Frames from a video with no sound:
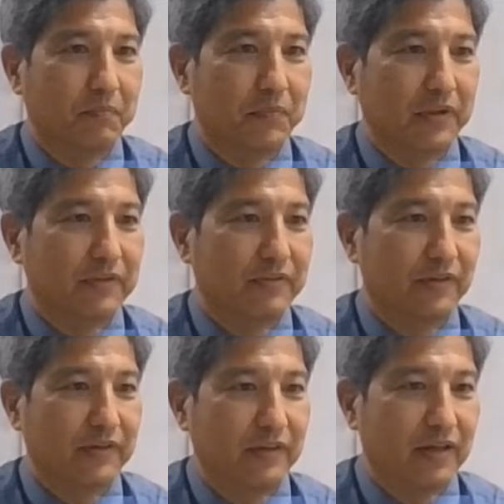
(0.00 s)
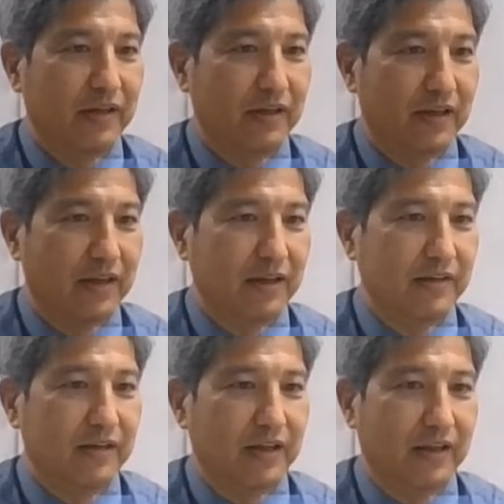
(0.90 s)
B, C,
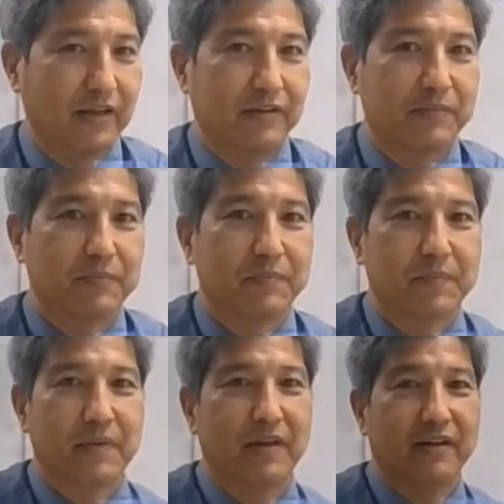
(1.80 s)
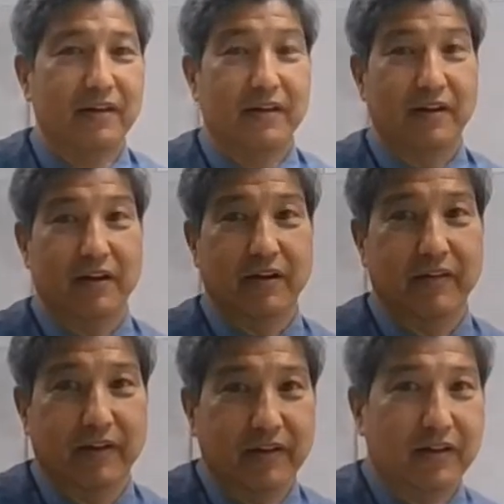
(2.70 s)
and A. All
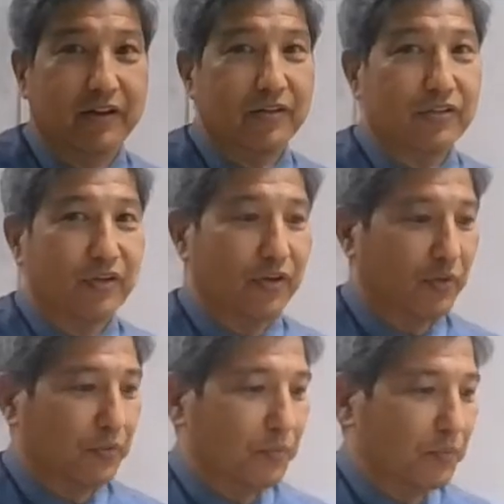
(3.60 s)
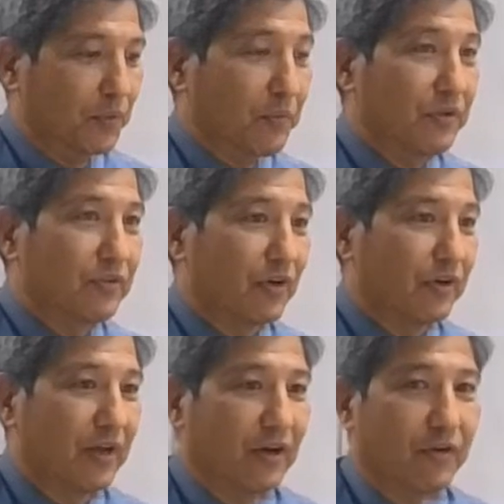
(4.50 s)
right. So when we
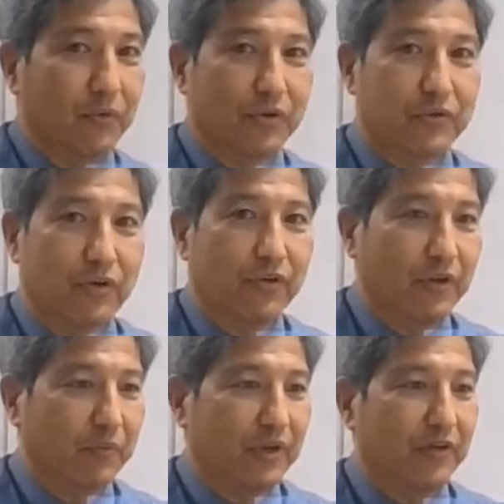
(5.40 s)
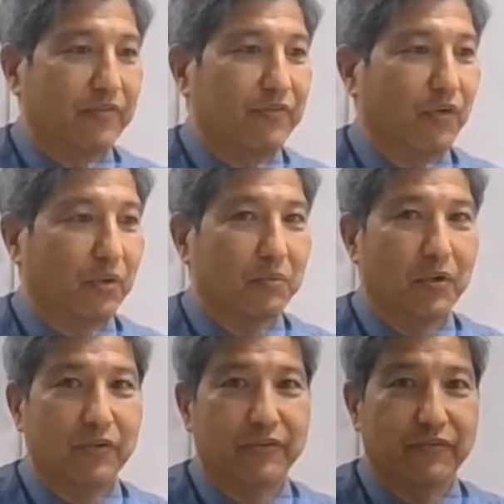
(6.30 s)
start out, we were told that we have 4
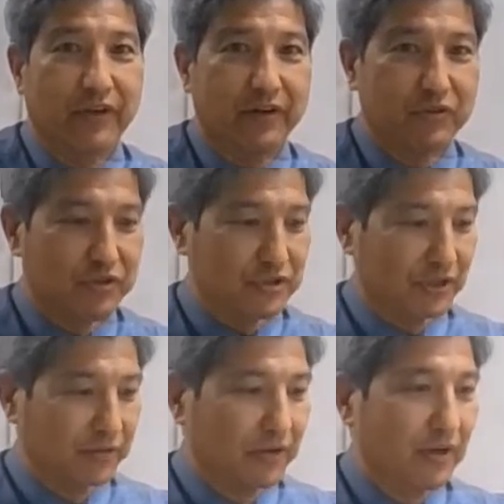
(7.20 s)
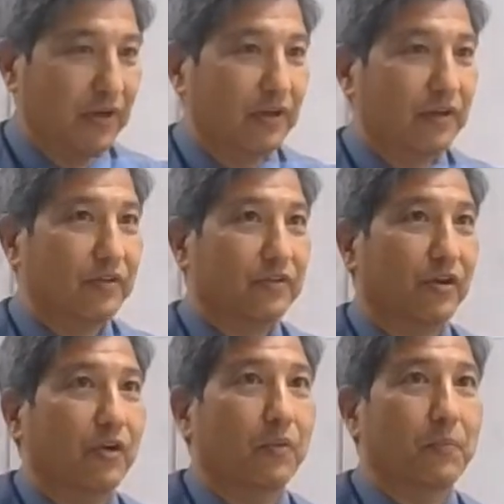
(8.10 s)
moles of nitrogen.
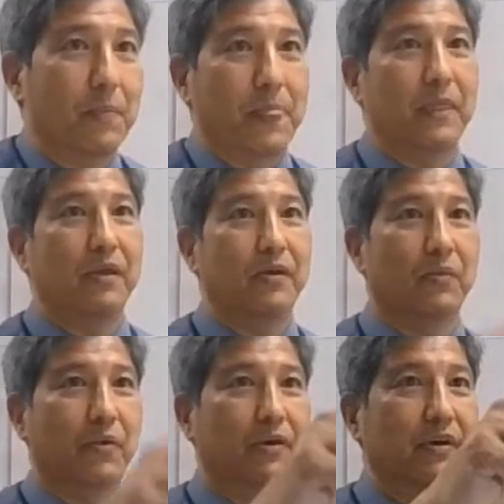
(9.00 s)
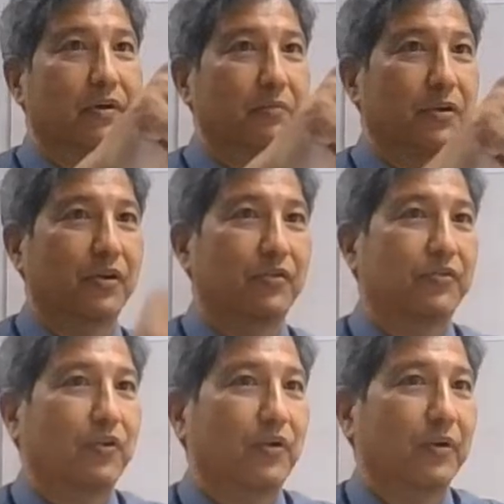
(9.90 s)
So we're going to put our
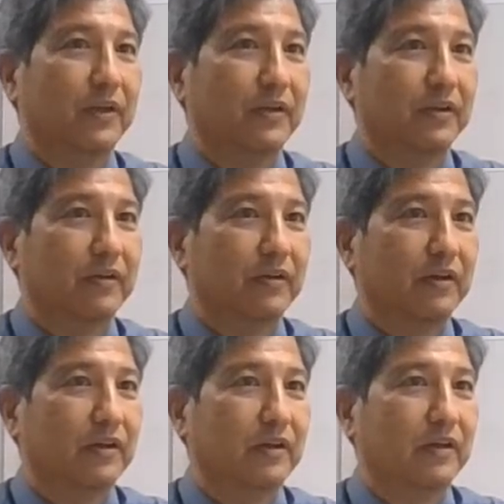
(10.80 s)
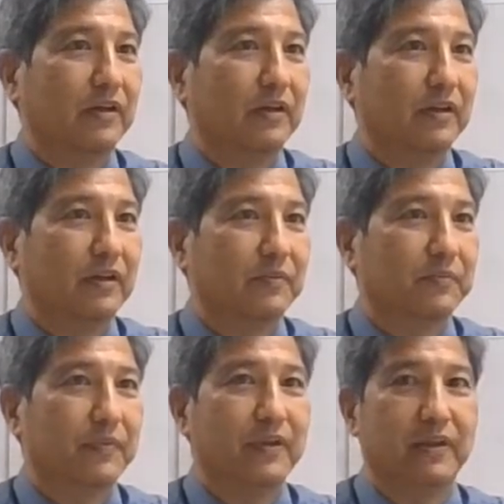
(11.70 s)
4 right here
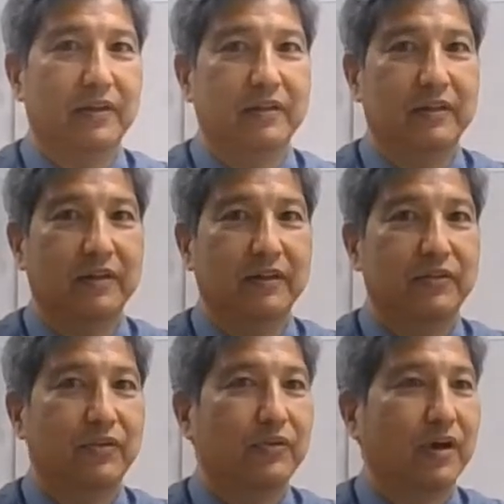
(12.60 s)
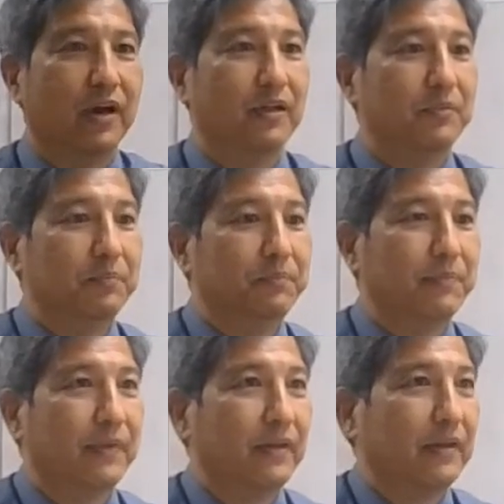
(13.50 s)
in the N2 column.
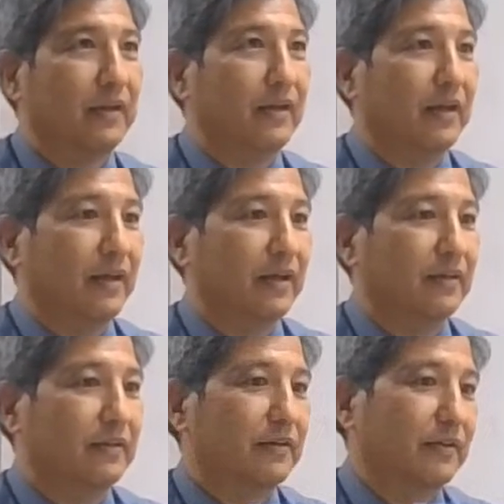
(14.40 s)
And